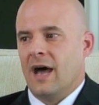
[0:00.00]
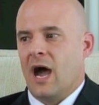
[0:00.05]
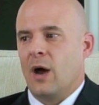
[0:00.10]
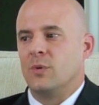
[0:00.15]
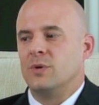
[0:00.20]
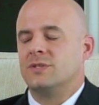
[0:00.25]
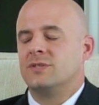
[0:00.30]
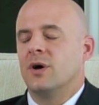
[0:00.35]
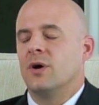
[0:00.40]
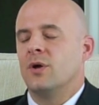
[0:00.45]
I
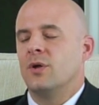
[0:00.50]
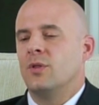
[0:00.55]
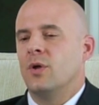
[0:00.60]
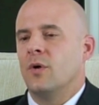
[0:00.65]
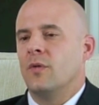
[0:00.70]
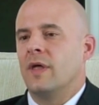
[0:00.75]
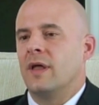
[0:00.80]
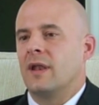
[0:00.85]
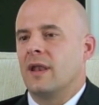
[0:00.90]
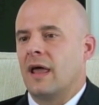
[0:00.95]
would tell you
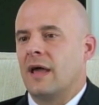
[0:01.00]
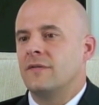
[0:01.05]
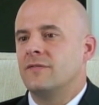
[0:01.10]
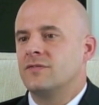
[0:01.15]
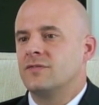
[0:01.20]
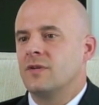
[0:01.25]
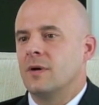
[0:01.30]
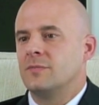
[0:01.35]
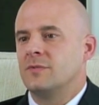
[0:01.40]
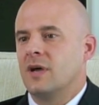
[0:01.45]
though that life
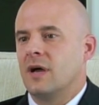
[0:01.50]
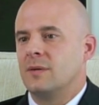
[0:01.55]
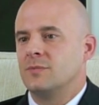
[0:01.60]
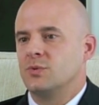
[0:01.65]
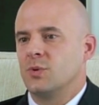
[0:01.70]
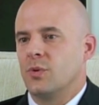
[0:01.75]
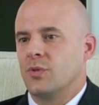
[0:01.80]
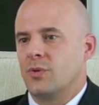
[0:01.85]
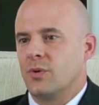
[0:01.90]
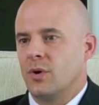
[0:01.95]

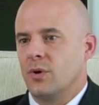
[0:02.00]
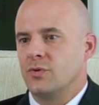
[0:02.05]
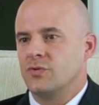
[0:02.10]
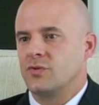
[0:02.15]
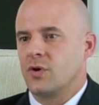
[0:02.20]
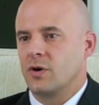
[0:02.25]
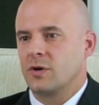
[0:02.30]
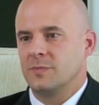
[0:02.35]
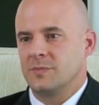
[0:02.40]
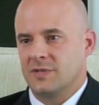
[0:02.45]
sometimes will throw
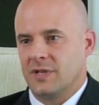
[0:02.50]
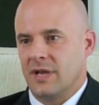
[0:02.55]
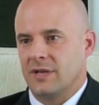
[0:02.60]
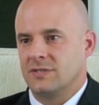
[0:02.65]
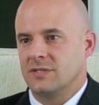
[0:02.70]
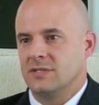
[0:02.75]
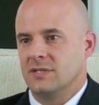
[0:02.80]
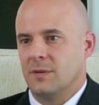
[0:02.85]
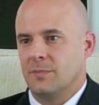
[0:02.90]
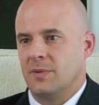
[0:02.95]

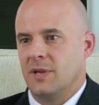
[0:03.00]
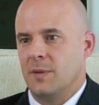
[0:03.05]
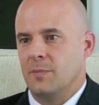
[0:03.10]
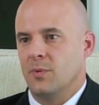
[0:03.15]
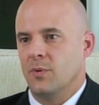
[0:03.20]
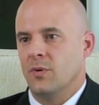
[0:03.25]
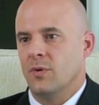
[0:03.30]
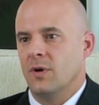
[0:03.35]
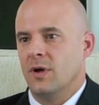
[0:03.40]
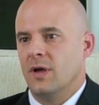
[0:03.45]
circumstances at
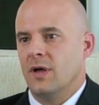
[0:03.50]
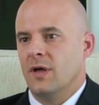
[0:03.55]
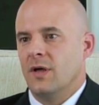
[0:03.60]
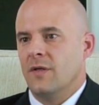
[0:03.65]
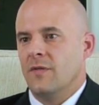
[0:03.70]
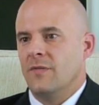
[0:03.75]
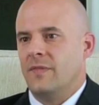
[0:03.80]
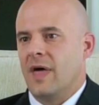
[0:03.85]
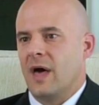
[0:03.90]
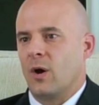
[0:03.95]
people
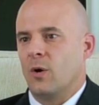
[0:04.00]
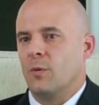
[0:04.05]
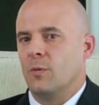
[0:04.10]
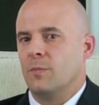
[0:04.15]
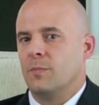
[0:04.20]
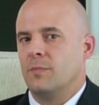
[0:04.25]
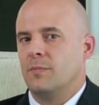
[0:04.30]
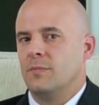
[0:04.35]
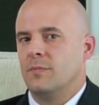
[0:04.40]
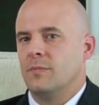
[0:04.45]
that'll
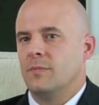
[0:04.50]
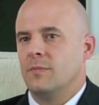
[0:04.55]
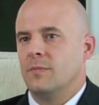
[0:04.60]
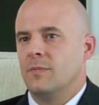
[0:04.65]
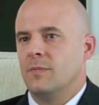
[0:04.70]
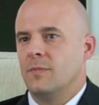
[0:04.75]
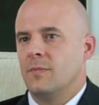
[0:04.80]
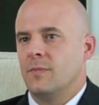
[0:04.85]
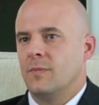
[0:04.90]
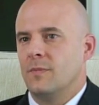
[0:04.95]

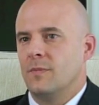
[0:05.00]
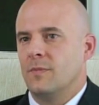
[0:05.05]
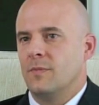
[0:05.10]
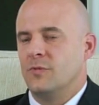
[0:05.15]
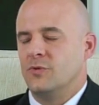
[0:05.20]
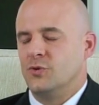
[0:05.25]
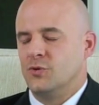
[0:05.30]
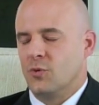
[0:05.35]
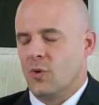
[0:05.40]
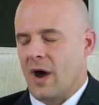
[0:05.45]

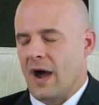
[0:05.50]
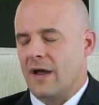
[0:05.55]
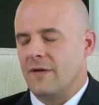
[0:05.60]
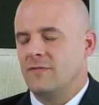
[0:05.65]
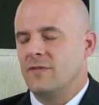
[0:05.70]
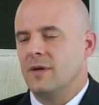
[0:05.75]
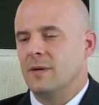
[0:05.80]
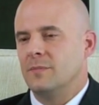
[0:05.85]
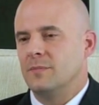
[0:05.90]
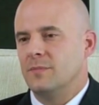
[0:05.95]

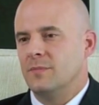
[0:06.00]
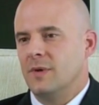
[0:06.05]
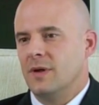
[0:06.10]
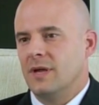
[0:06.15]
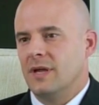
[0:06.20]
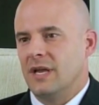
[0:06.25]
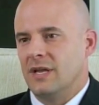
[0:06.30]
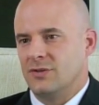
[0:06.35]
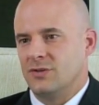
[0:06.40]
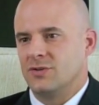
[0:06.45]
drive them
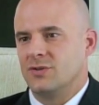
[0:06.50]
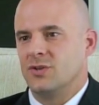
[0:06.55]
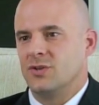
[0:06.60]
into